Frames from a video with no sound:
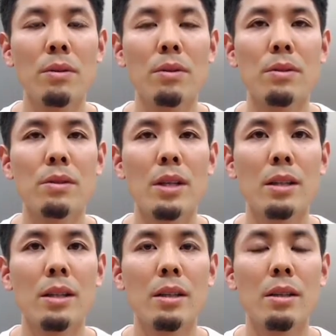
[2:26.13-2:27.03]
we set
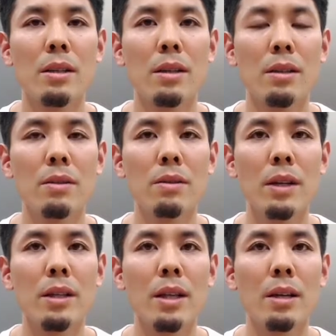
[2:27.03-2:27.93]
a mission
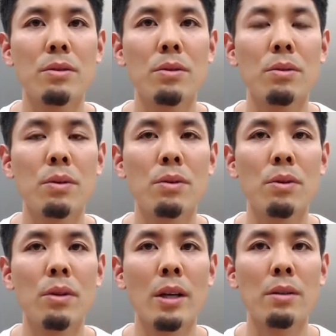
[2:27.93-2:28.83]
to deliver
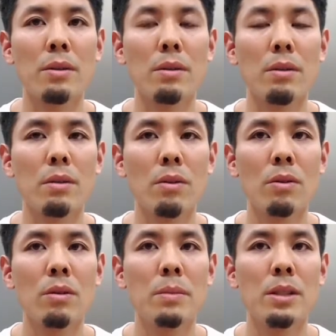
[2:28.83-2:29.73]
useful
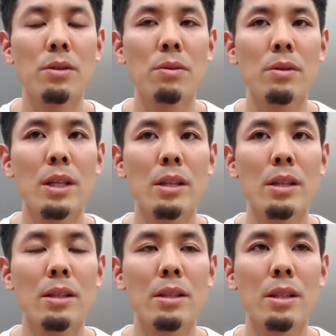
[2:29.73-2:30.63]
information to
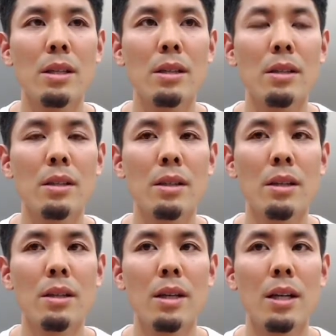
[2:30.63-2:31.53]
each and every
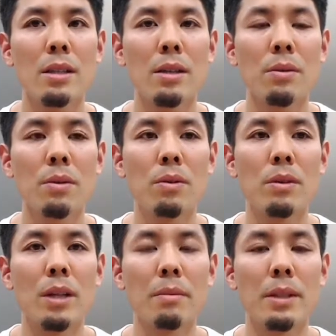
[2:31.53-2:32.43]
user
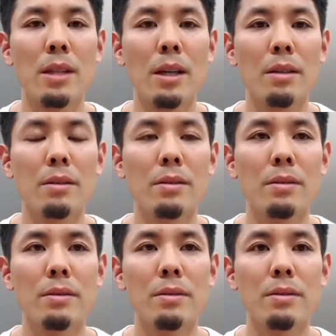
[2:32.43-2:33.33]
and made
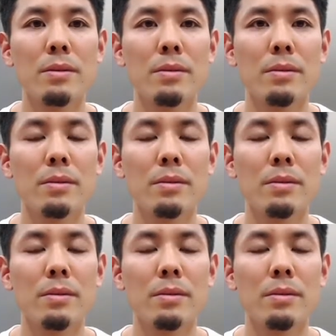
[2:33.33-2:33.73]
improvement.